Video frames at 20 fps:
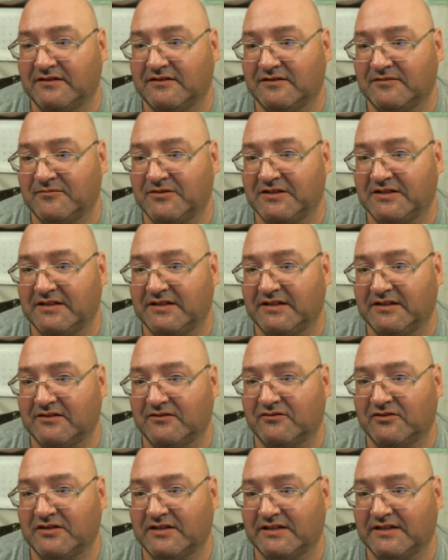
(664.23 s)
Let me take a
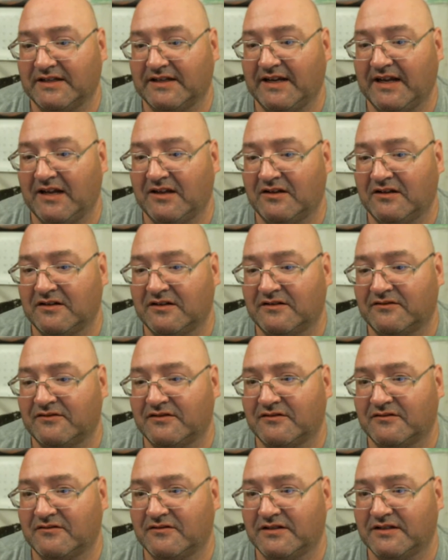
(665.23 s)
look at the calendar
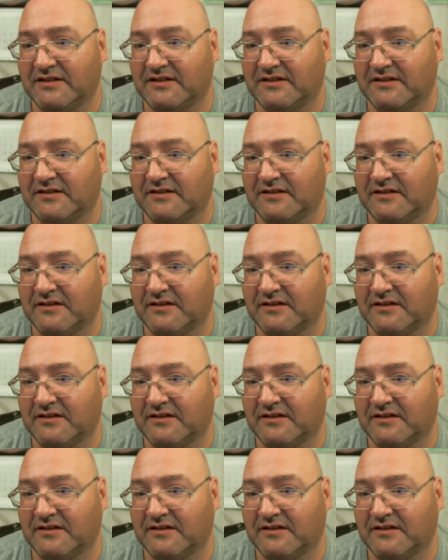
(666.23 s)
real quick.